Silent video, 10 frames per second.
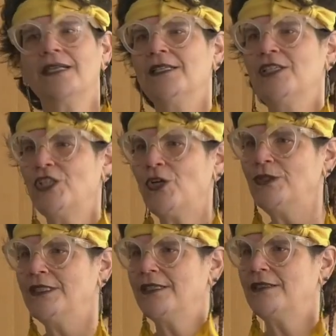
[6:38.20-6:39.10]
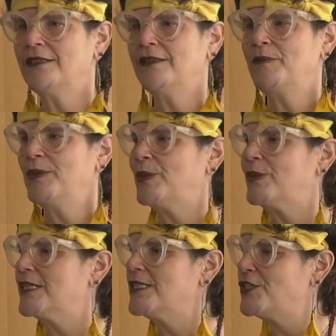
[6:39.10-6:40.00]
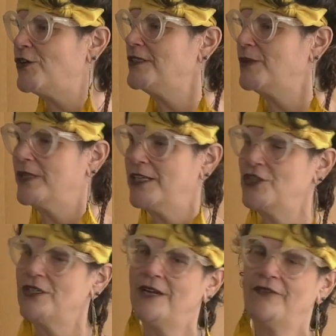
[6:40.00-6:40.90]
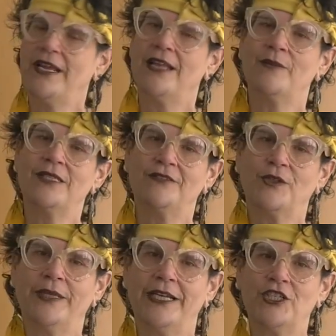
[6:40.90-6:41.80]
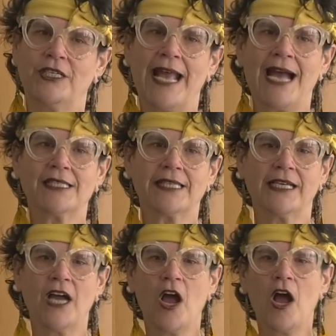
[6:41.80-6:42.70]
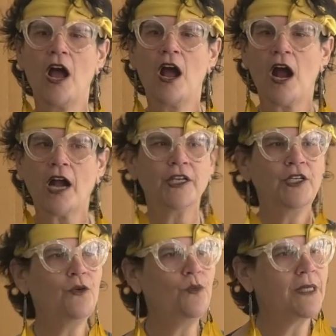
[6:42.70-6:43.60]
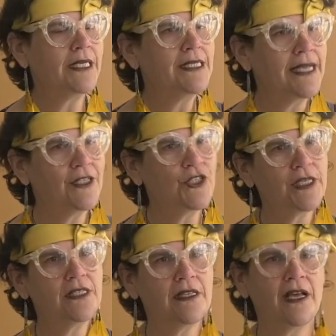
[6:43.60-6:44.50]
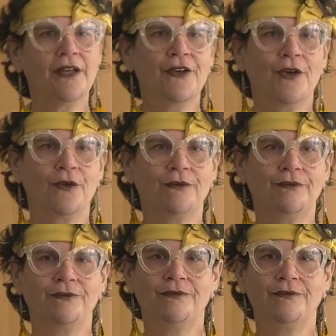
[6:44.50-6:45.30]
consulting, in the plural, consulting with each and every element of creation, asking, are you willing to enter into the unknown?